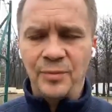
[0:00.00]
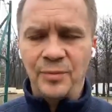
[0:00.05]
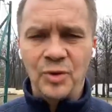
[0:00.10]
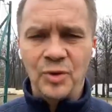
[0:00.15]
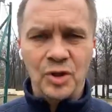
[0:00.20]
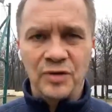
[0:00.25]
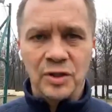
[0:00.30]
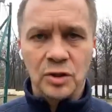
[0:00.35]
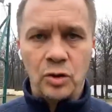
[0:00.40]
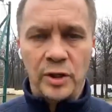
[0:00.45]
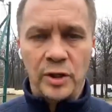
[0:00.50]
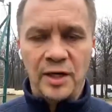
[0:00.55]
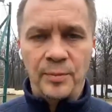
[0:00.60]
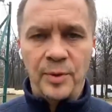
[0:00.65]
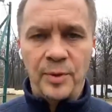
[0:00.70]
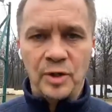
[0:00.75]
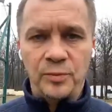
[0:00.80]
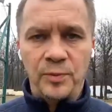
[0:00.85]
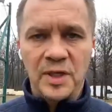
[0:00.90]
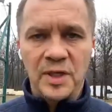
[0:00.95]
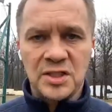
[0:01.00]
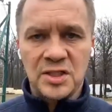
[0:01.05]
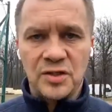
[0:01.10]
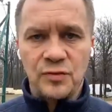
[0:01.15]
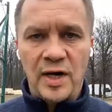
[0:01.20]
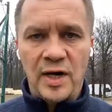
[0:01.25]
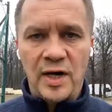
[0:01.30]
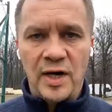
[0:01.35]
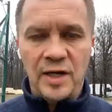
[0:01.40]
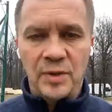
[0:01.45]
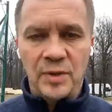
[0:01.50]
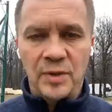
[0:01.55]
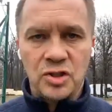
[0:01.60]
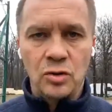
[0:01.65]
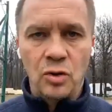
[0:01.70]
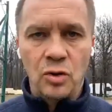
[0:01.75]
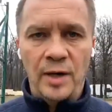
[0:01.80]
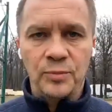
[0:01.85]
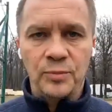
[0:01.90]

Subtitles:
I'm not even talking about Minsk 1, Minsk 2.